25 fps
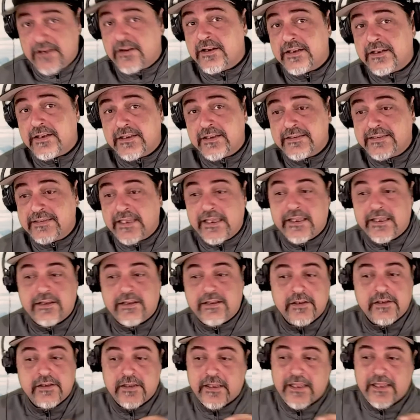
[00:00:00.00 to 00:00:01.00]
gonna take
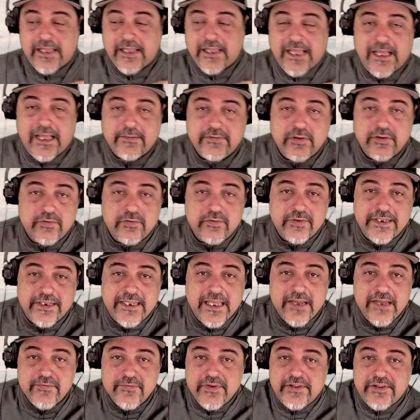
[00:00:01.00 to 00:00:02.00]
absolutely
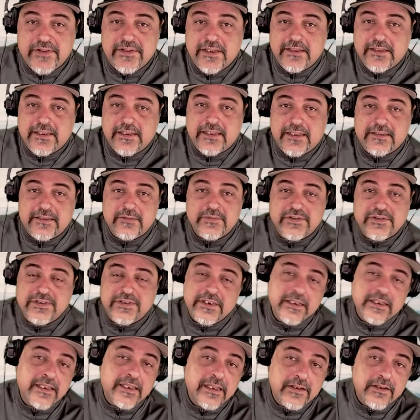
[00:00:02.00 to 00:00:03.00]
everything that the
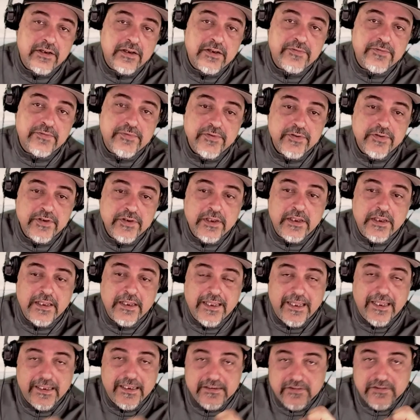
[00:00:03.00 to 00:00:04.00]
machine can offer
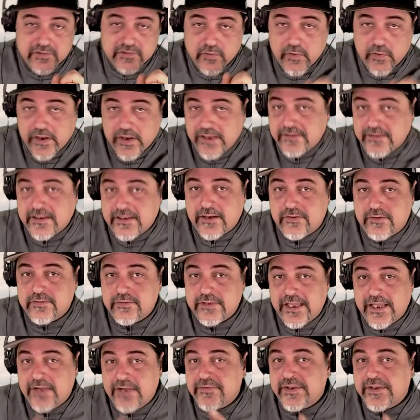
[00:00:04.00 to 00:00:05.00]
and squeeze out
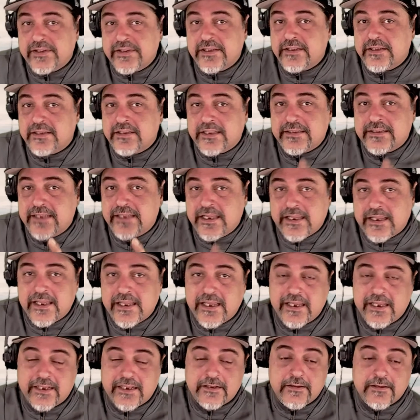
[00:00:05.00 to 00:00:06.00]
everything that they
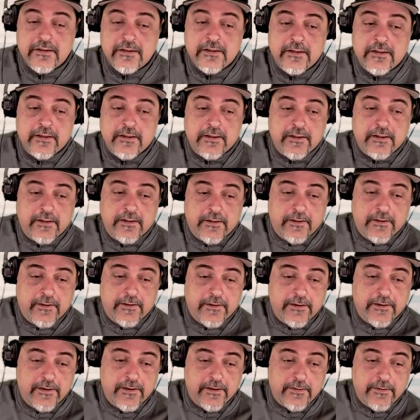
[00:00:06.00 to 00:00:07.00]
can.
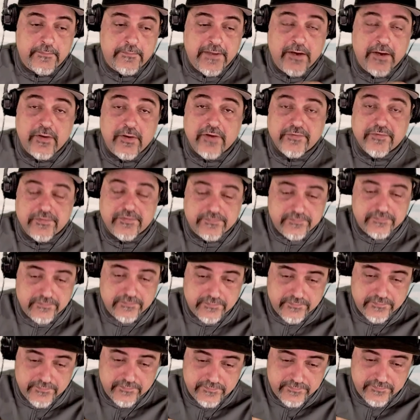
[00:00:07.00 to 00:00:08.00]
Um, however,
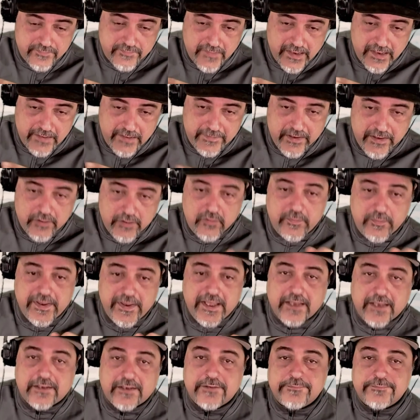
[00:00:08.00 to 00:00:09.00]
let me go
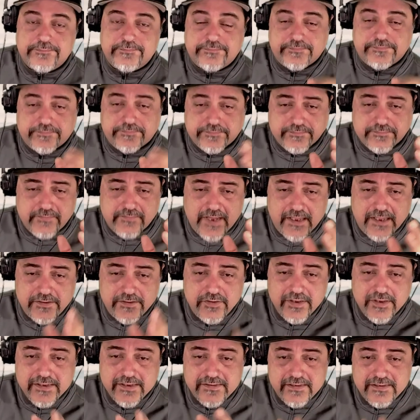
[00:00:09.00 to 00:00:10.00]
back. As you
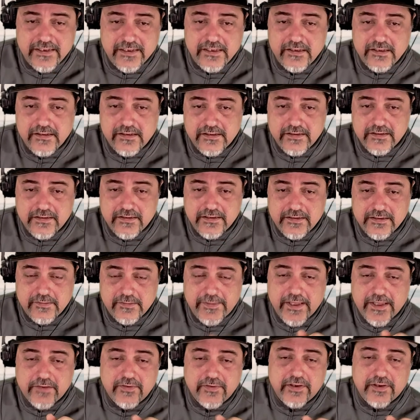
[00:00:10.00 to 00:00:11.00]
can see uh, in the
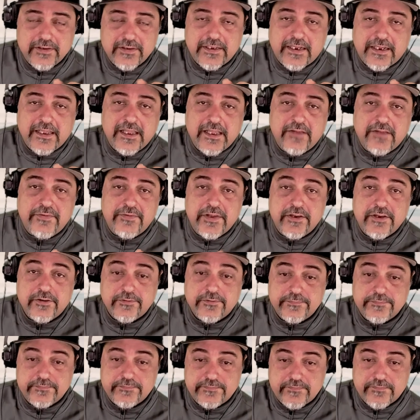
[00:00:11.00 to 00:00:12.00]
background that I have here,
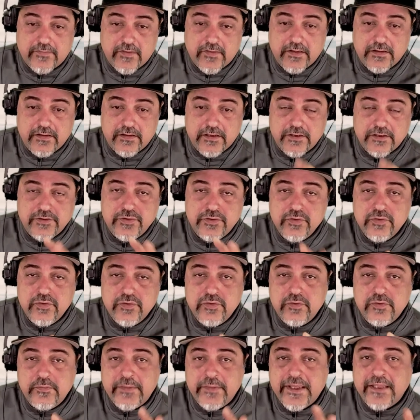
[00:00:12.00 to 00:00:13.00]
the
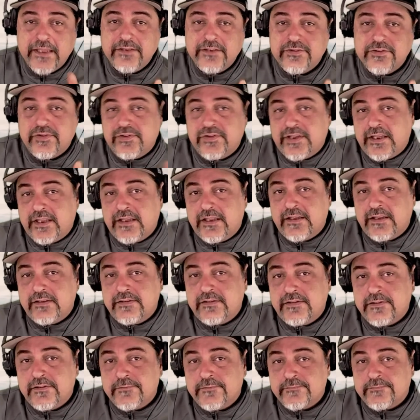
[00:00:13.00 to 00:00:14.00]
two major
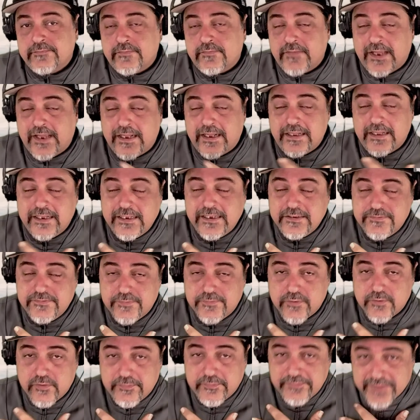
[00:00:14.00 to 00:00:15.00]
things, at least
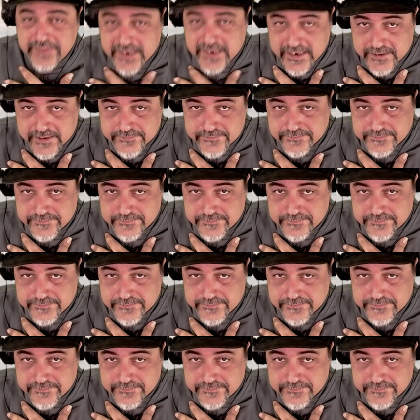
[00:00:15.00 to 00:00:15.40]
for me,